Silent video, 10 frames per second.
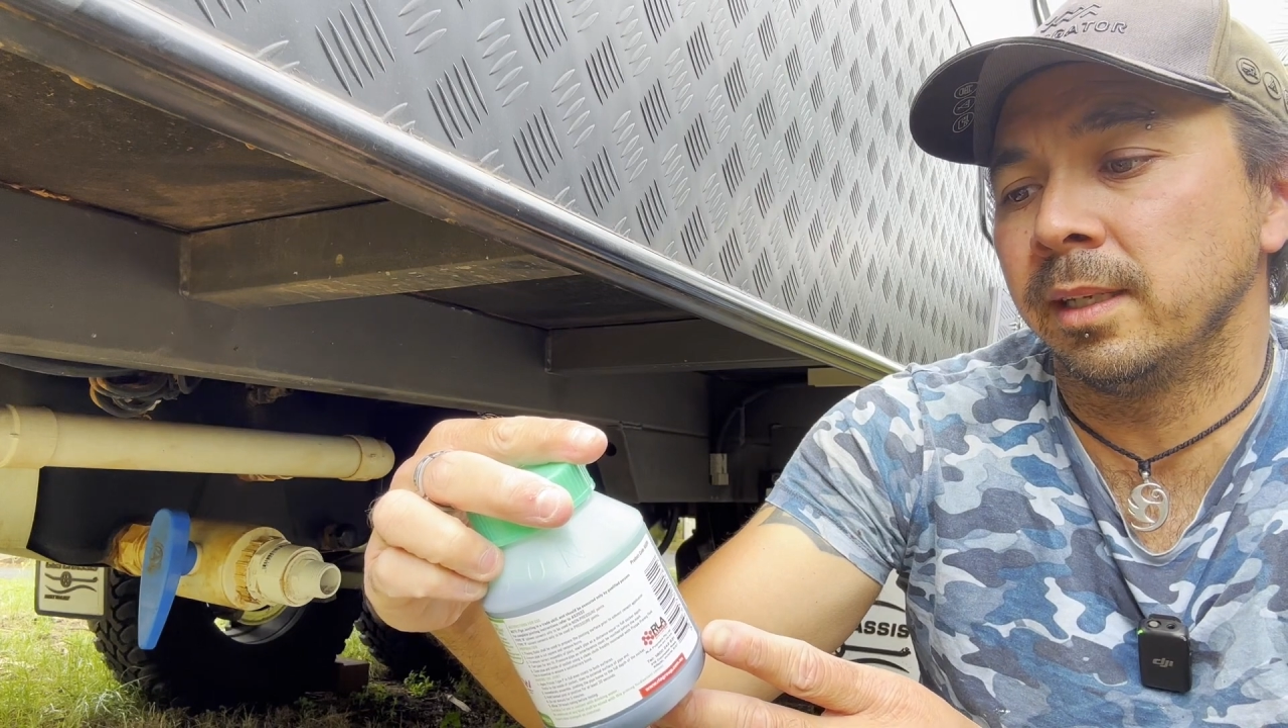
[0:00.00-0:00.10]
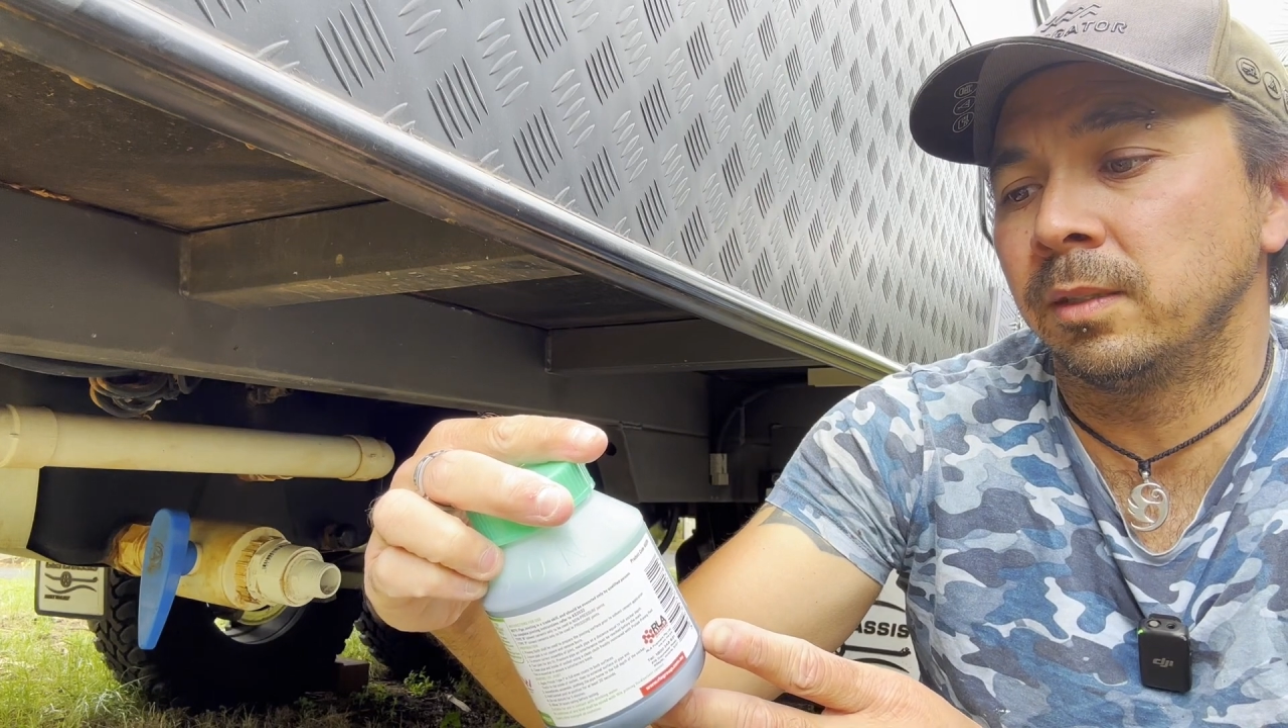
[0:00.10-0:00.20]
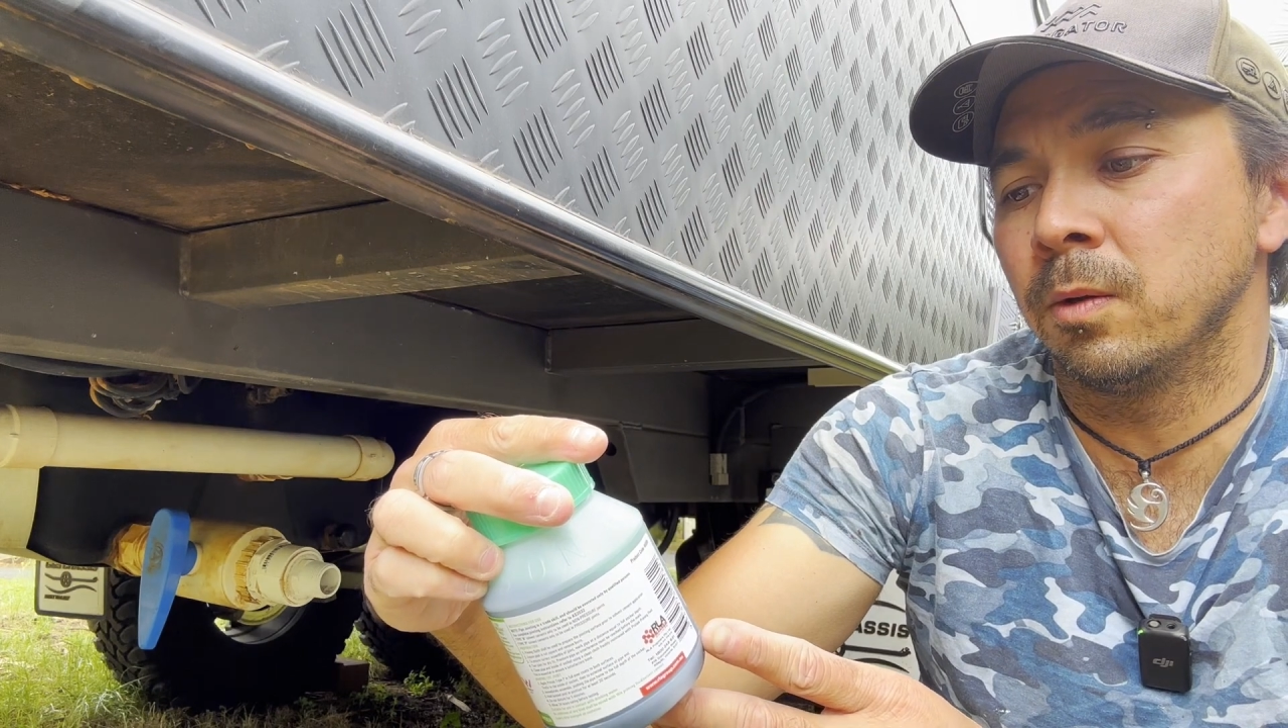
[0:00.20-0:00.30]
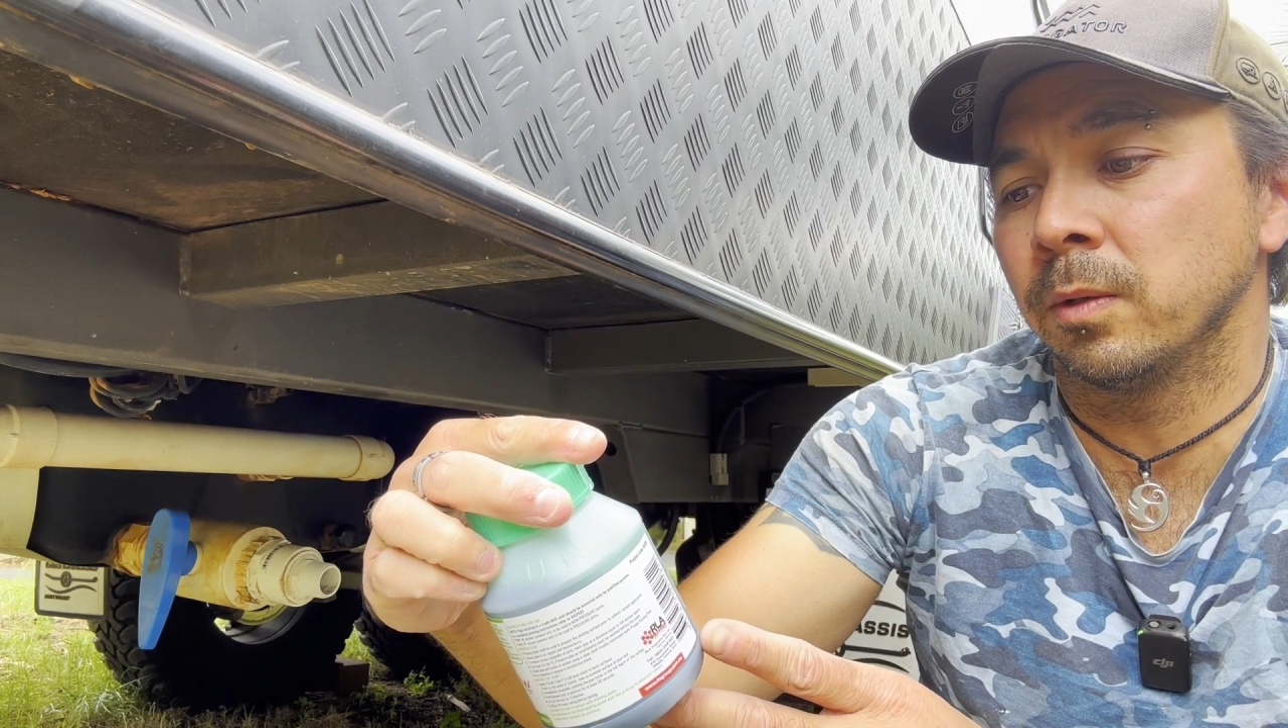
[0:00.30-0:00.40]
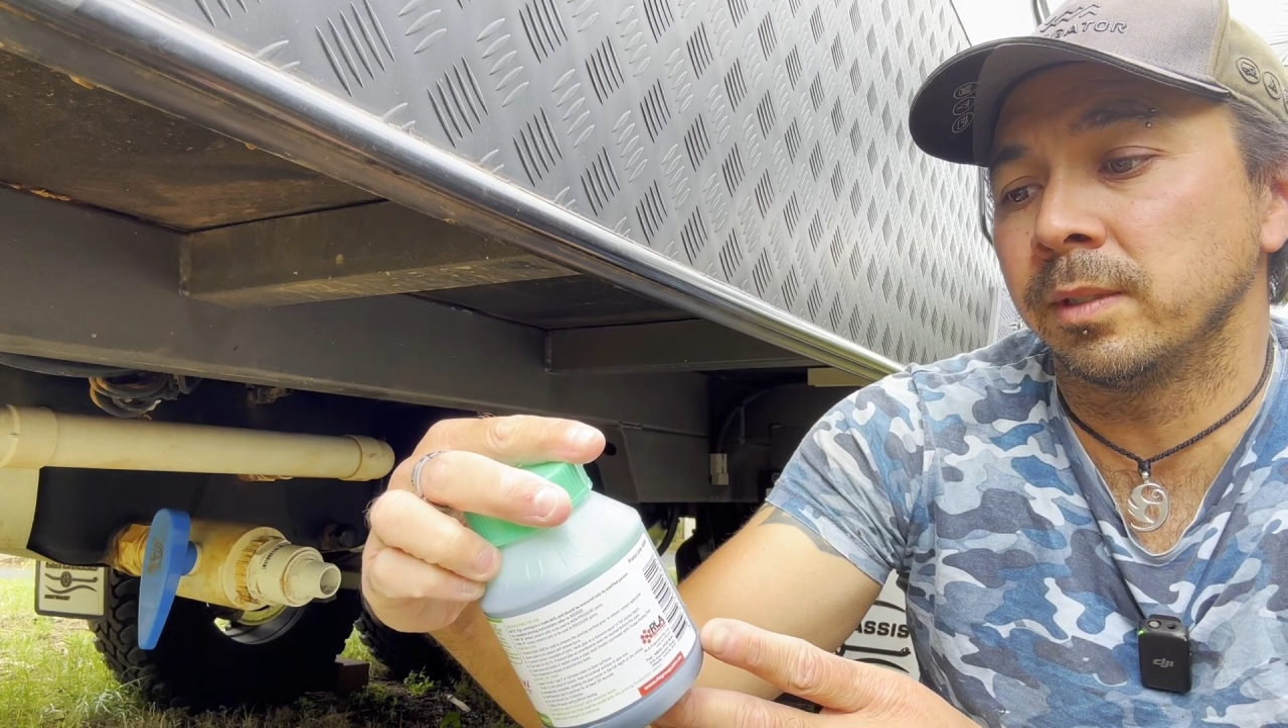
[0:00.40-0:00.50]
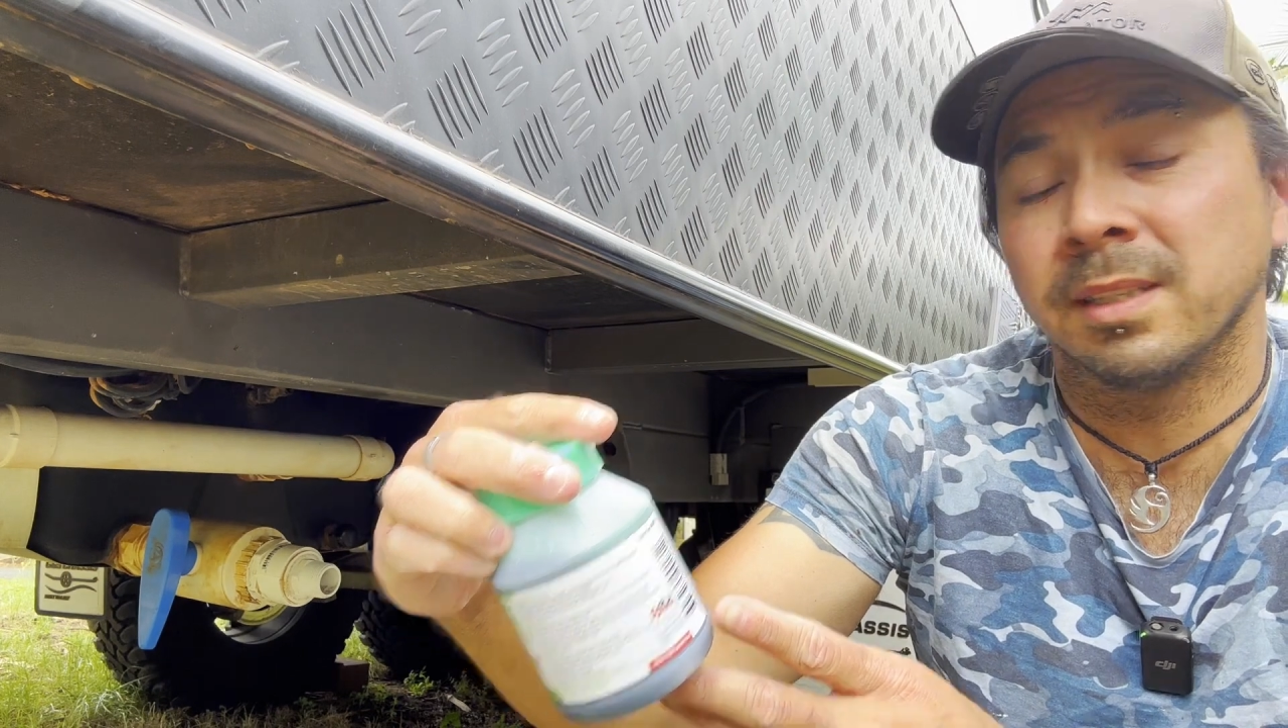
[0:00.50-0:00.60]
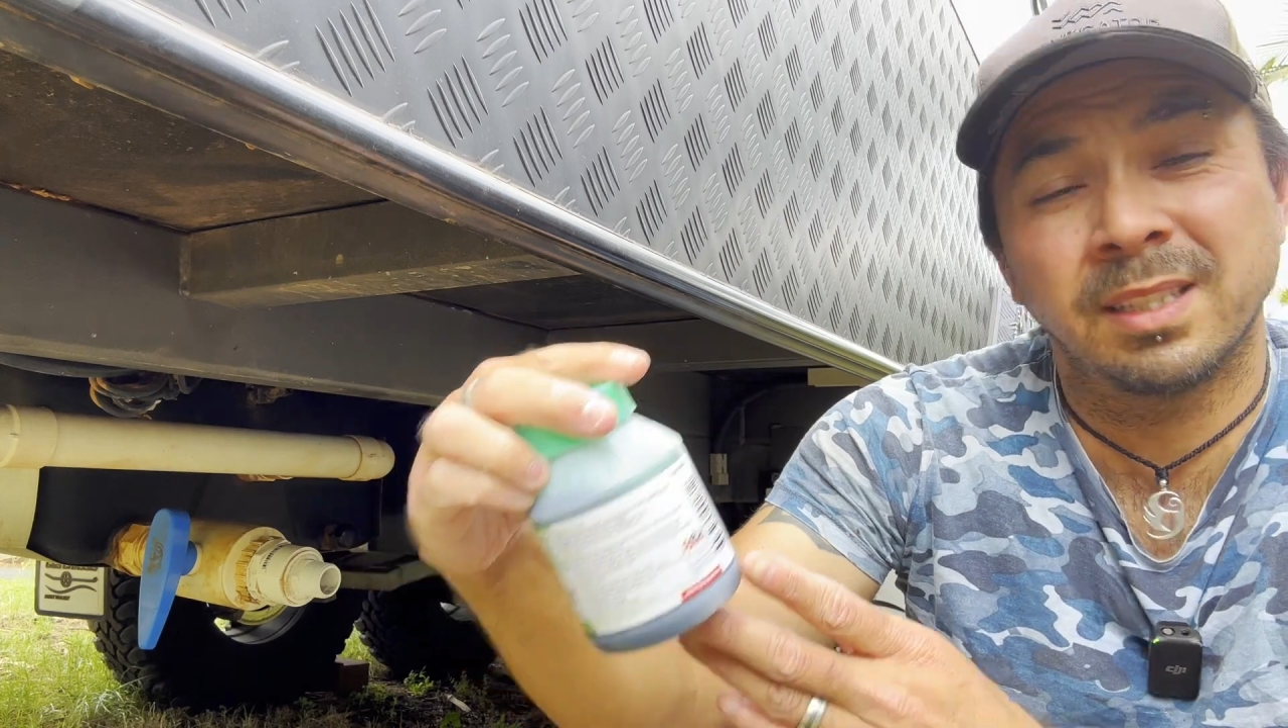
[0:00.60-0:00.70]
it causes